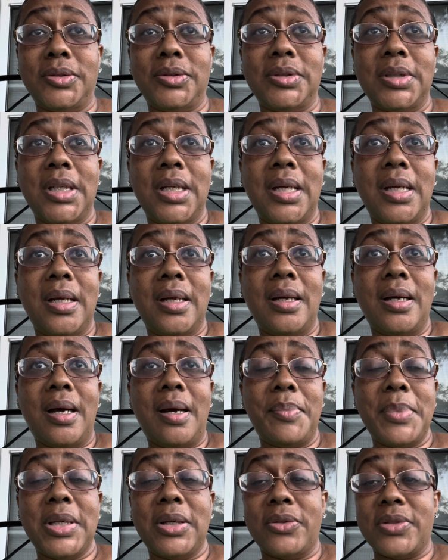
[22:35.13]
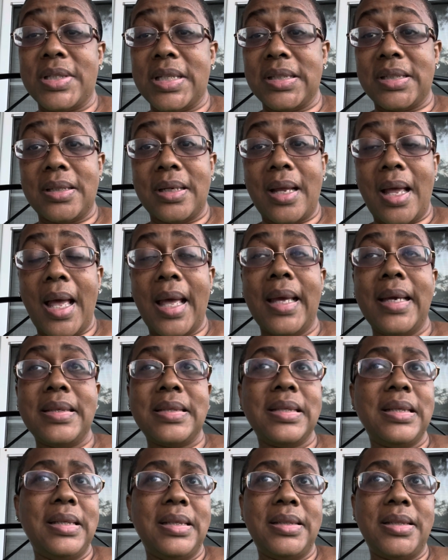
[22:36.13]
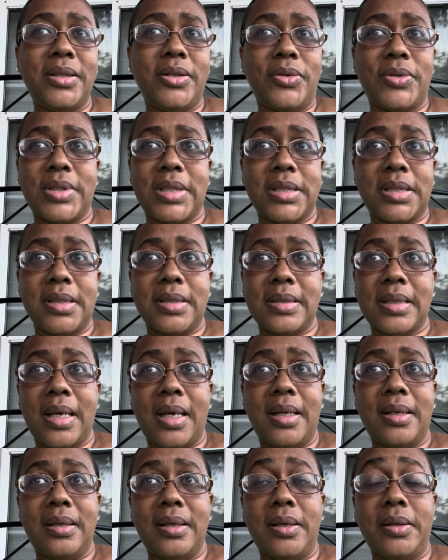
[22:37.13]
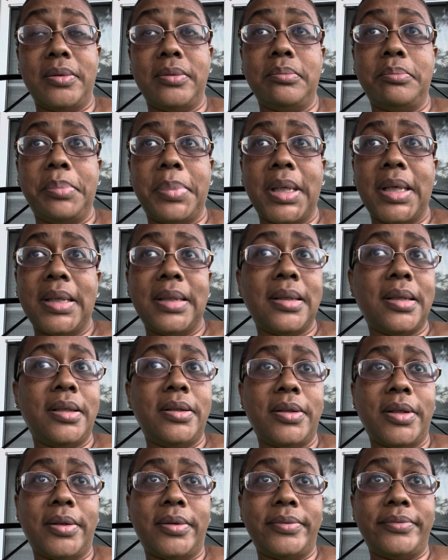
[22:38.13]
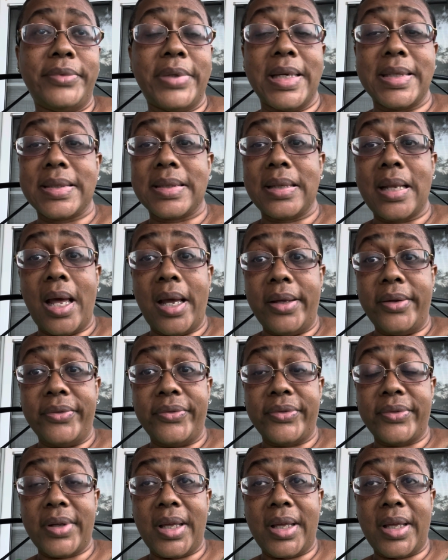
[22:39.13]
I mean, on such, I hate to end it on such a sad note, but you know, that's life.